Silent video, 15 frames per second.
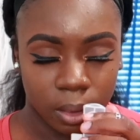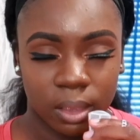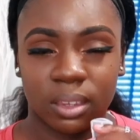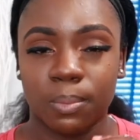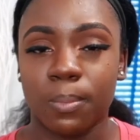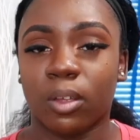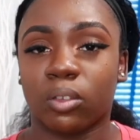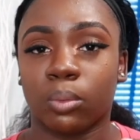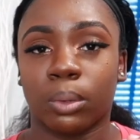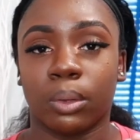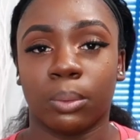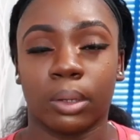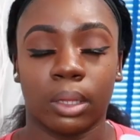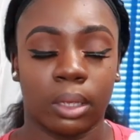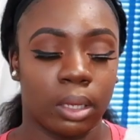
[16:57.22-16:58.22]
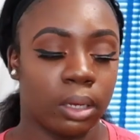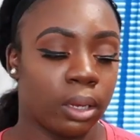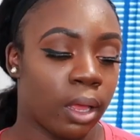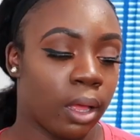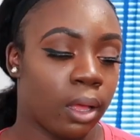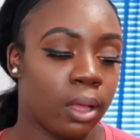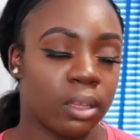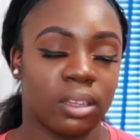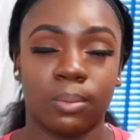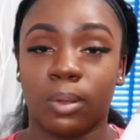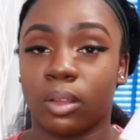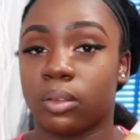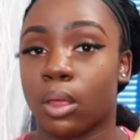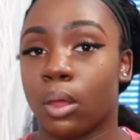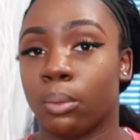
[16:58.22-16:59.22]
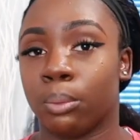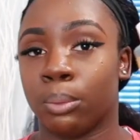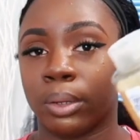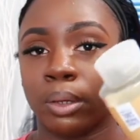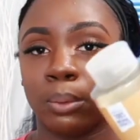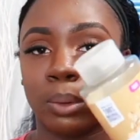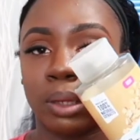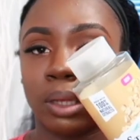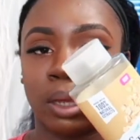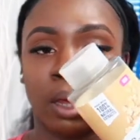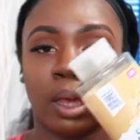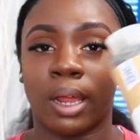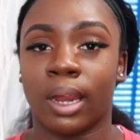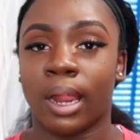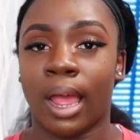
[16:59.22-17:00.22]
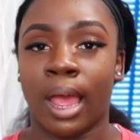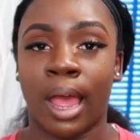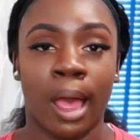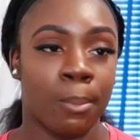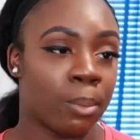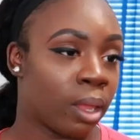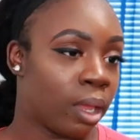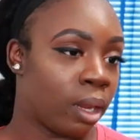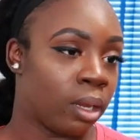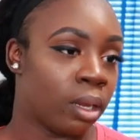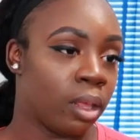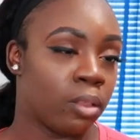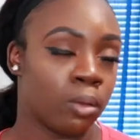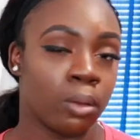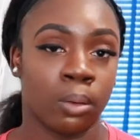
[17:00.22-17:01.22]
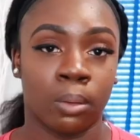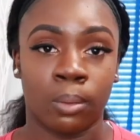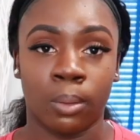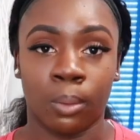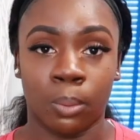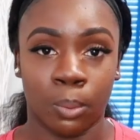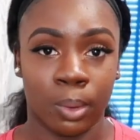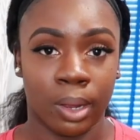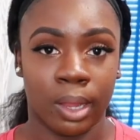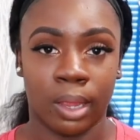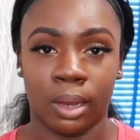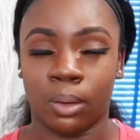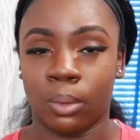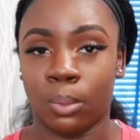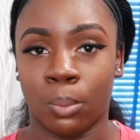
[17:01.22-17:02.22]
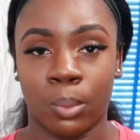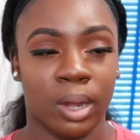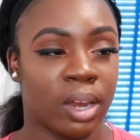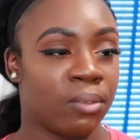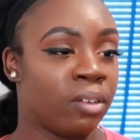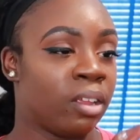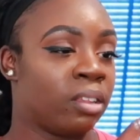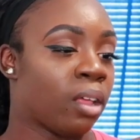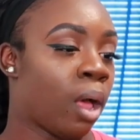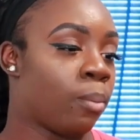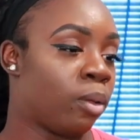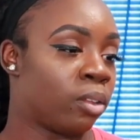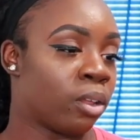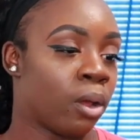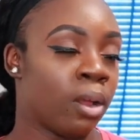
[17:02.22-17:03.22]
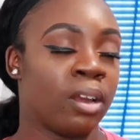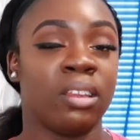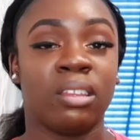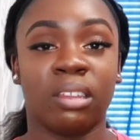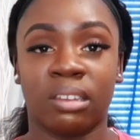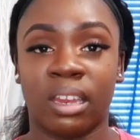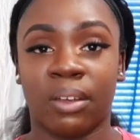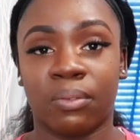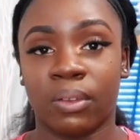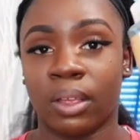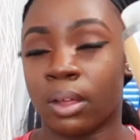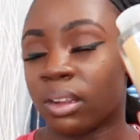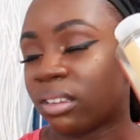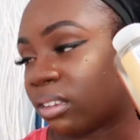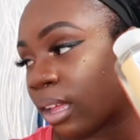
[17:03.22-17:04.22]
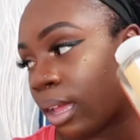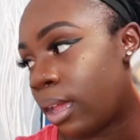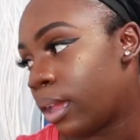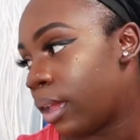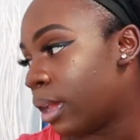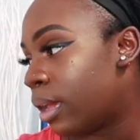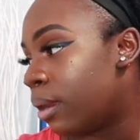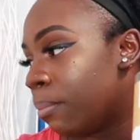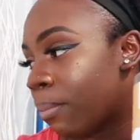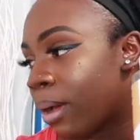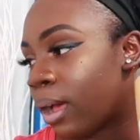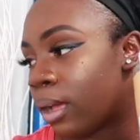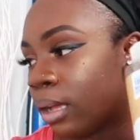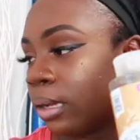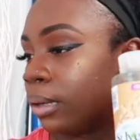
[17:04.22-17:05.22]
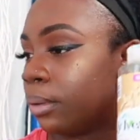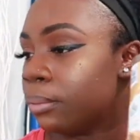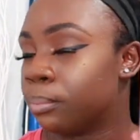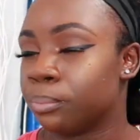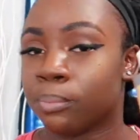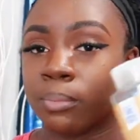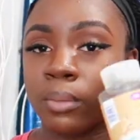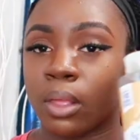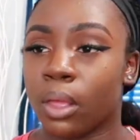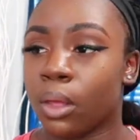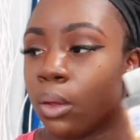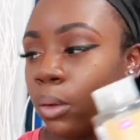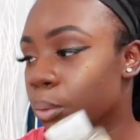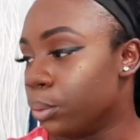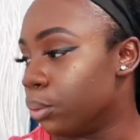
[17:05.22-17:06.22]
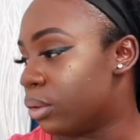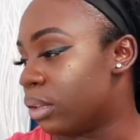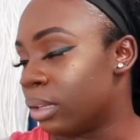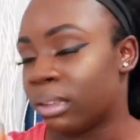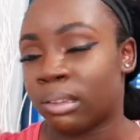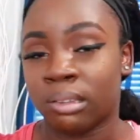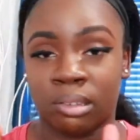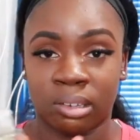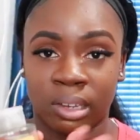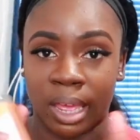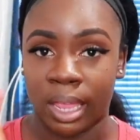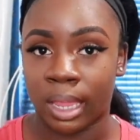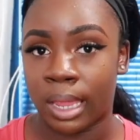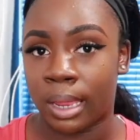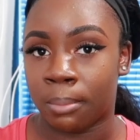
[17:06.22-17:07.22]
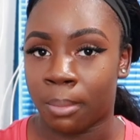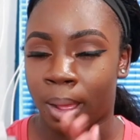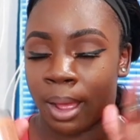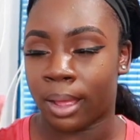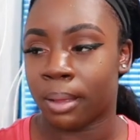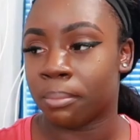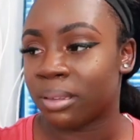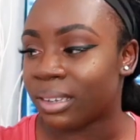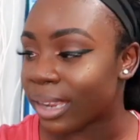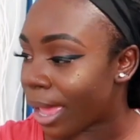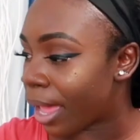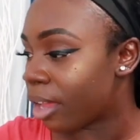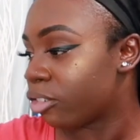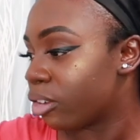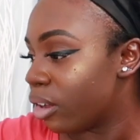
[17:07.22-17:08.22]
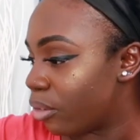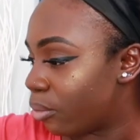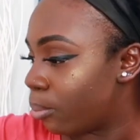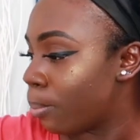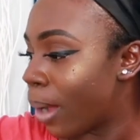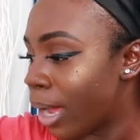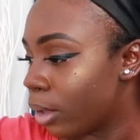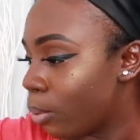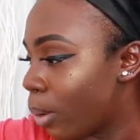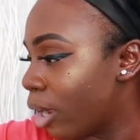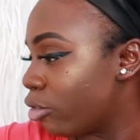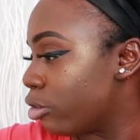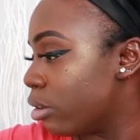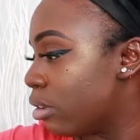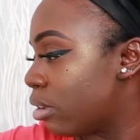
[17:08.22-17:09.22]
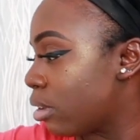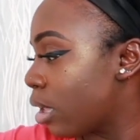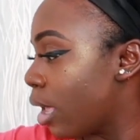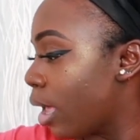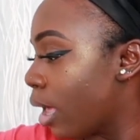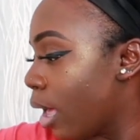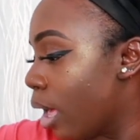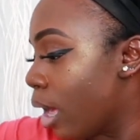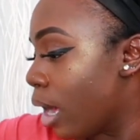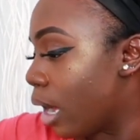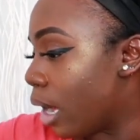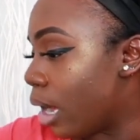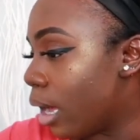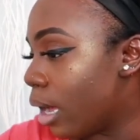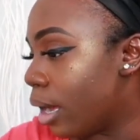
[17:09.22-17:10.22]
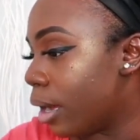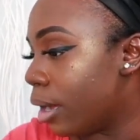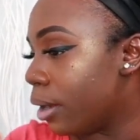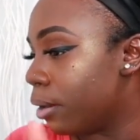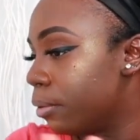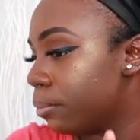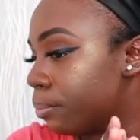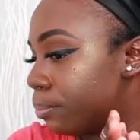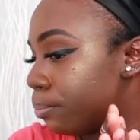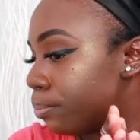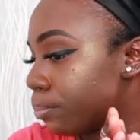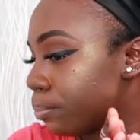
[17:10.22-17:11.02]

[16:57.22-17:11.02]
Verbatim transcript: It smells really, y'all smells really really good i'm gonna get another one whenever it's almost gone this is definitely gonna stay in my um stay in my um stash of body washes um